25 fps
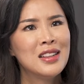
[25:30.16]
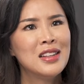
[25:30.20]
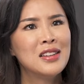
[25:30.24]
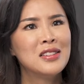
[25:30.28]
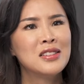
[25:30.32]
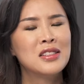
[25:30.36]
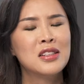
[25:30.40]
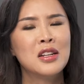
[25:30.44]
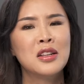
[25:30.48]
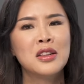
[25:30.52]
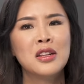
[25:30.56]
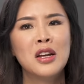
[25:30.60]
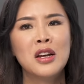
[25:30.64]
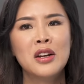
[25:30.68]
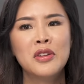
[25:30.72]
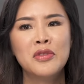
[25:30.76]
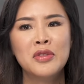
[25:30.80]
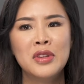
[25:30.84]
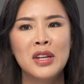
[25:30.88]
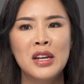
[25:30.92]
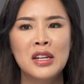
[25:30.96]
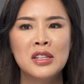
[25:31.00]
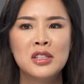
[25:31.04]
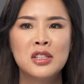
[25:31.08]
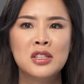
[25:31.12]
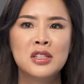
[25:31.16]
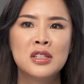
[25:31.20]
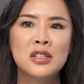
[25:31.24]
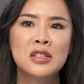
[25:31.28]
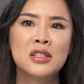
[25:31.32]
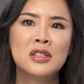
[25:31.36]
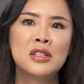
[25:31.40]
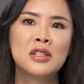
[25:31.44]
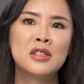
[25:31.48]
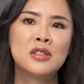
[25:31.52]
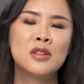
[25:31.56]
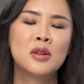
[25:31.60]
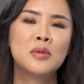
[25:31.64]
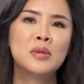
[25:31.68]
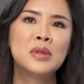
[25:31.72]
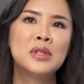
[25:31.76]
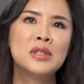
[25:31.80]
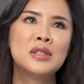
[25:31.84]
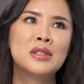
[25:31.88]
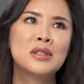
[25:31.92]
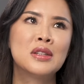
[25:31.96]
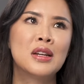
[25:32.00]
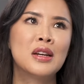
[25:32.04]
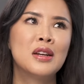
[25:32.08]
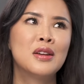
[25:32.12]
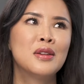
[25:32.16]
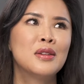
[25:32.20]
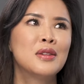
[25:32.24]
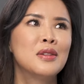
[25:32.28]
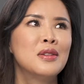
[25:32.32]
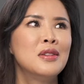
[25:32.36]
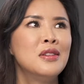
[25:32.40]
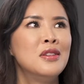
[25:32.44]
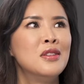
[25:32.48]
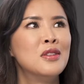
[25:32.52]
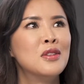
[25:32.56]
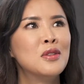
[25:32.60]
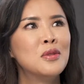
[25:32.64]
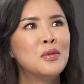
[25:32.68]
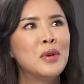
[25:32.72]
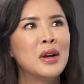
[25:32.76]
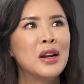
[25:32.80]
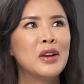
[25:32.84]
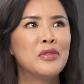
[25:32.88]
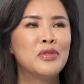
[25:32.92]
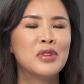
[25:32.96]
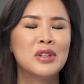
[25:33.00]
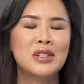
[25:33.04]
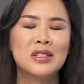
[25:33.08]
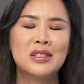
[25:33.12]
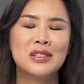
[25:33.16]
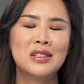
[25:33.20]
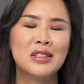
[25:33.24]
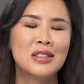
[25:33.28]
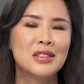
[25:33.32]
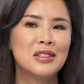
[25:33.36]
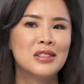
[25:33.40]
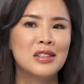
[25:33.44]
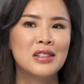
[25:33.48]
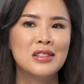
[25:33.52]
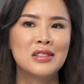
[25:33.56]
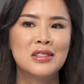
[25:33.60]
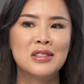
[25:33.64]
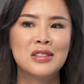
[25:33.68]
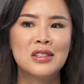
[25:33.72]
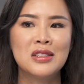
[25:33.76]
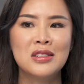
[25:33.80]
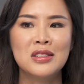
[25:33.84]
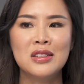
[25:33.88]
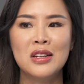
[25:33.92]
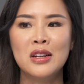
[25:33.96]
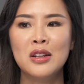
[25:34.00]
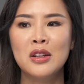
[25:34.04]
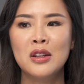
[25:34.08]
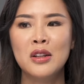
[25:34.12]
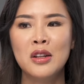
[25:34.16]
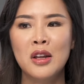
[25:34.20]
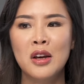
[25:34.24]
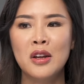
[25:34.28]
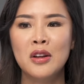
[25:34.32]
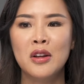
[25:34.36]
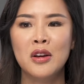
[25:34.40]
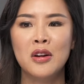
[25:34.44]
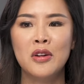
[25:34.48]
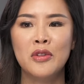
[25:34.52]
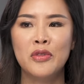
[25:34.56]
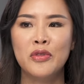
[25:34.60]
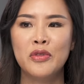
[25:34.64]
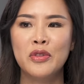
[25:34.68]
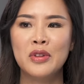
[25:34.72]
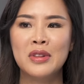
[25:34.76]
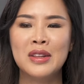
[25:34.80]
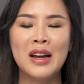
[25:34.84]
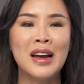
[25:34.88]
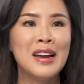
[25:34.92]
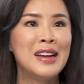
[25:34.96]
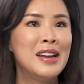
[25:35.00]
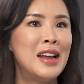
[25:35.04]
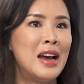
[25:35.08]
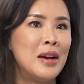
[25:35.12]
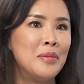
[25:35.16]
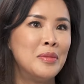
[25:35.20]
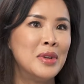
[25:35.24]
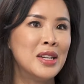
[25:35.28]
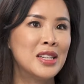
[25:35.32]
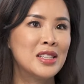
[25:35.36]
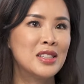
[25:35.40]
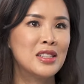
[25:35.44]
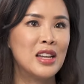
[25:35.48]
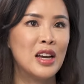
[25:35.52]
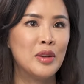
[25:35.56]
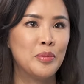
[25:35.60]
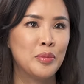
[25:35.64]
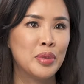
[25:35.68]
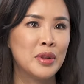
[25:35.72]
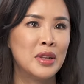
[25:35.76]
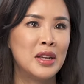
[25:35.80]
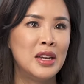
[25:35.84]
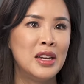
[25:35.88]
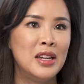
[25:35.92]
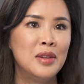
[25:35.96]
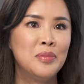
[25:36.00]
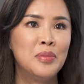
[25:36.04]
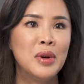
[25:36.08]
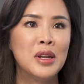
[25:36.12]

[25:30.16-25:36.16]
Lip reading: There's a lot of tensions. There's always like, whatever. It's just a lot of dynamics at play.